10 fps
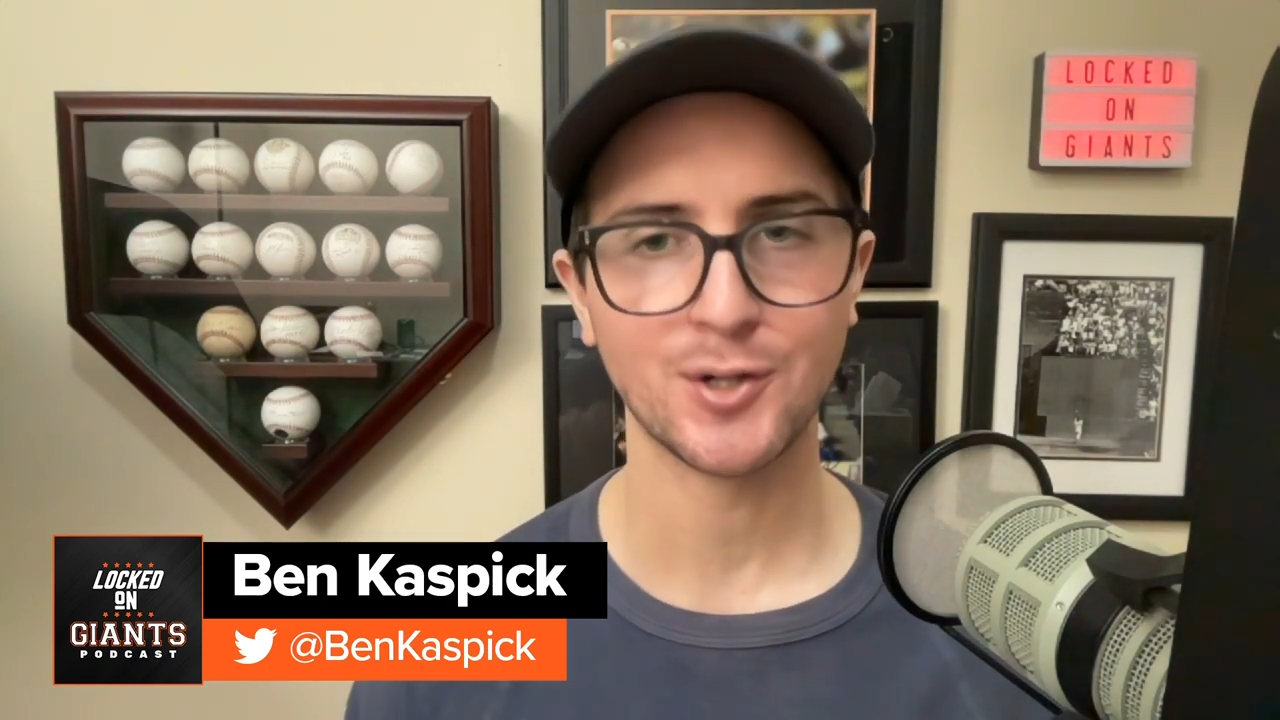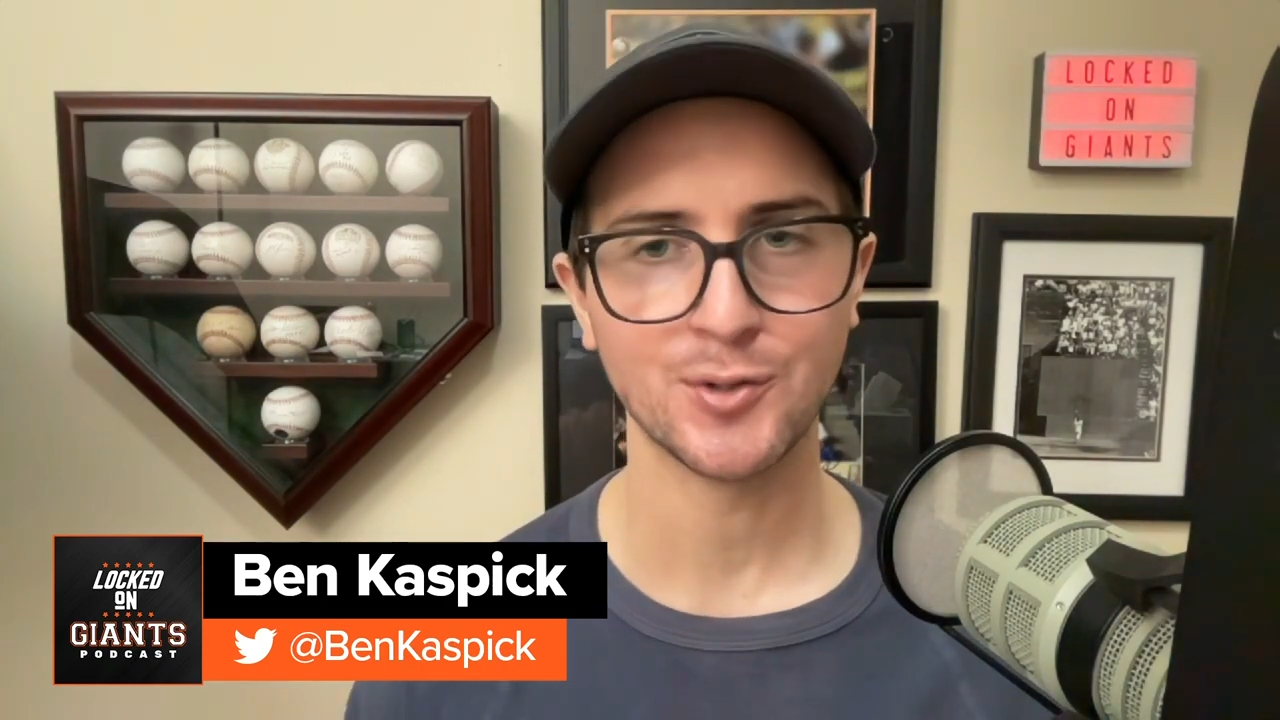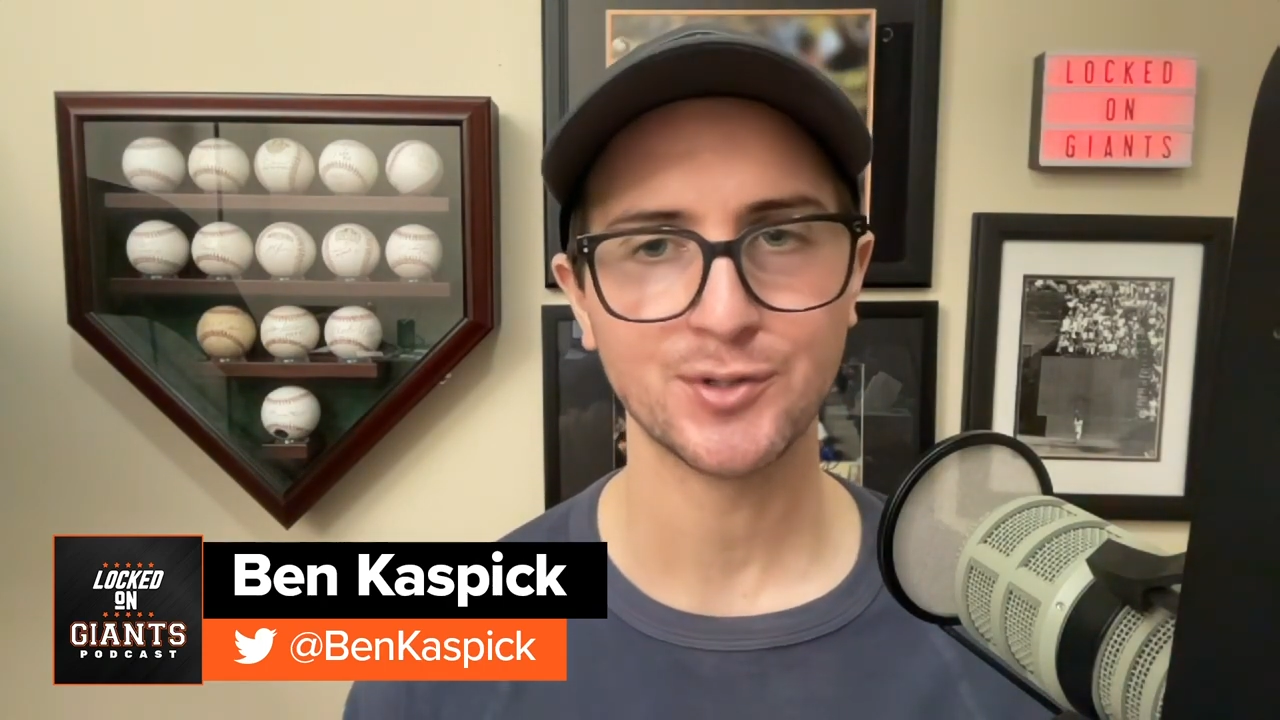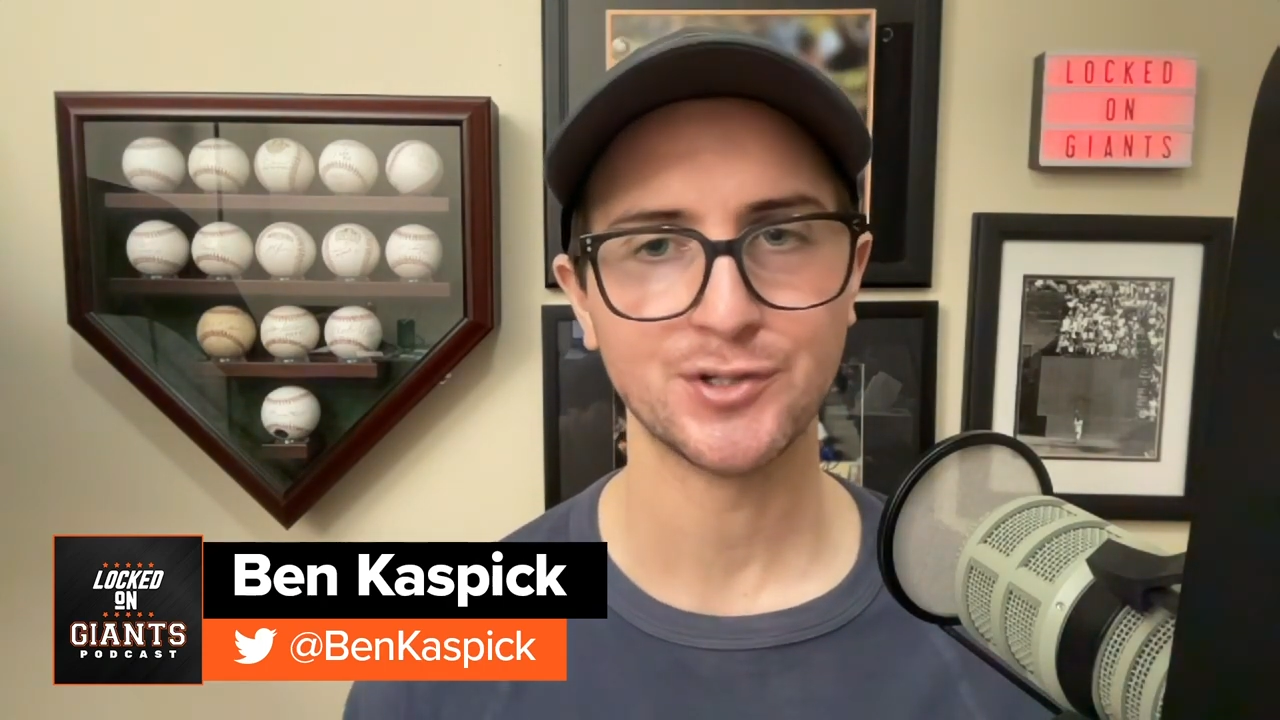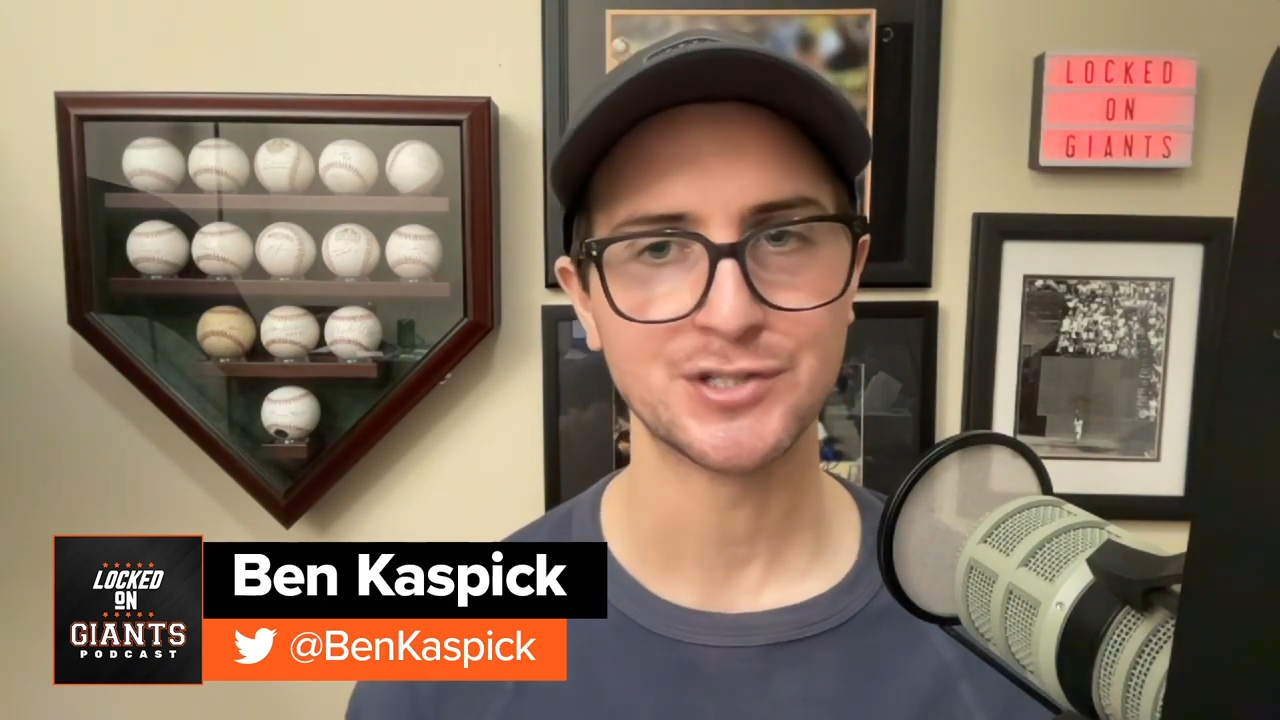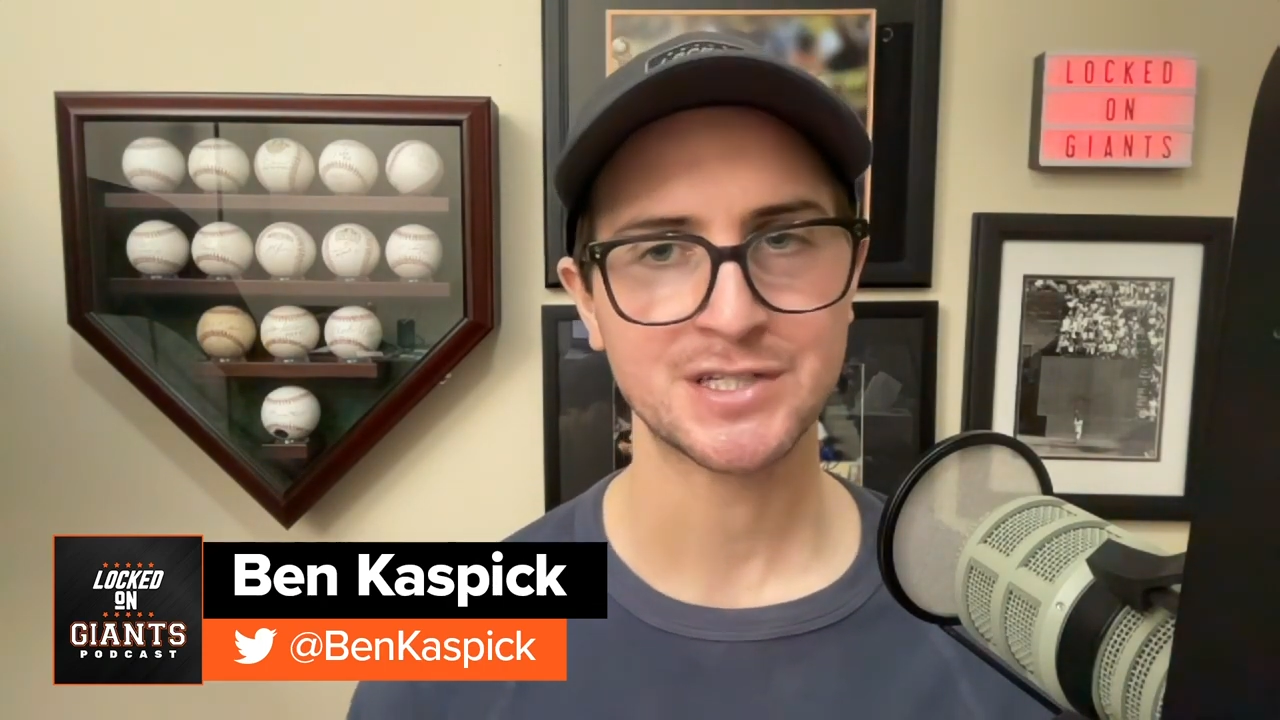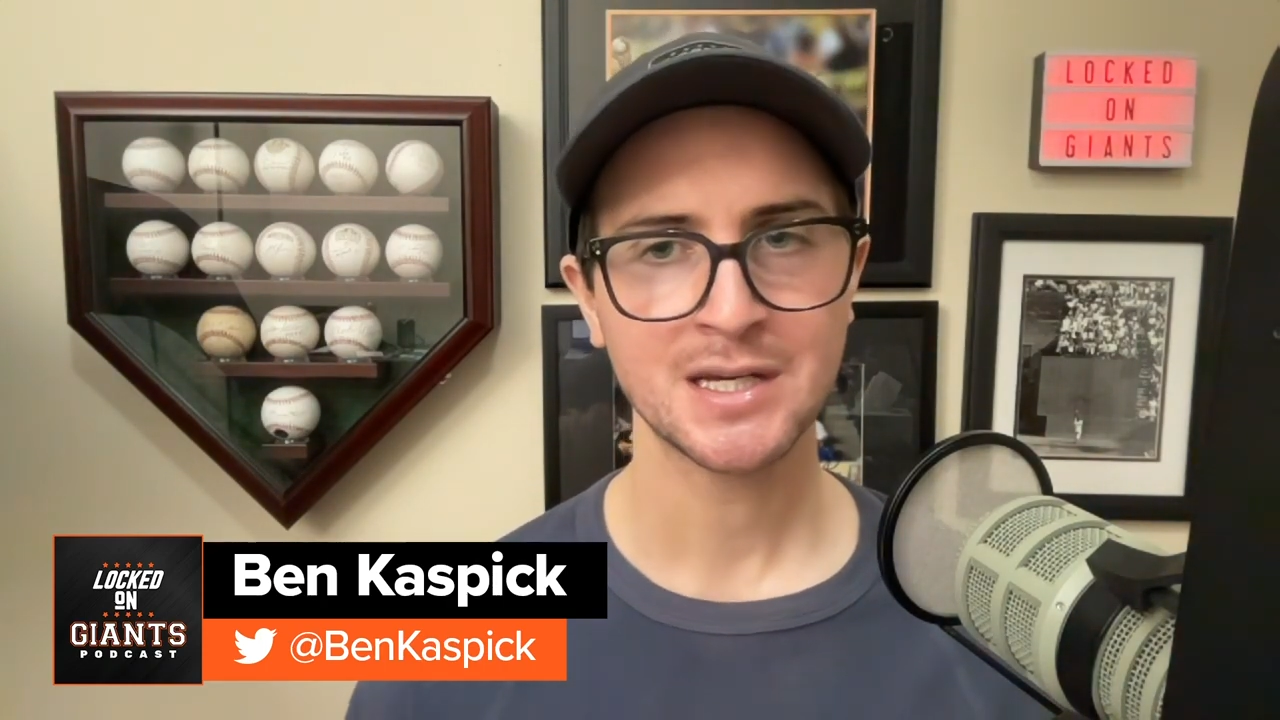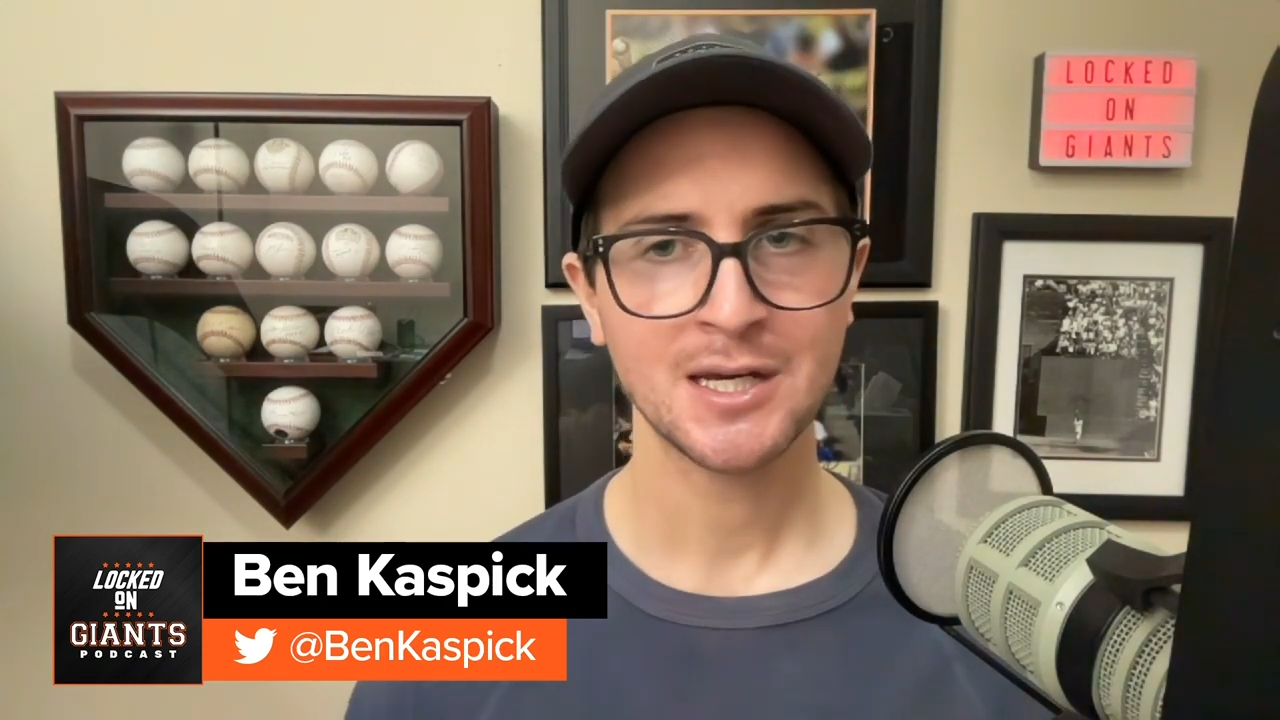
owners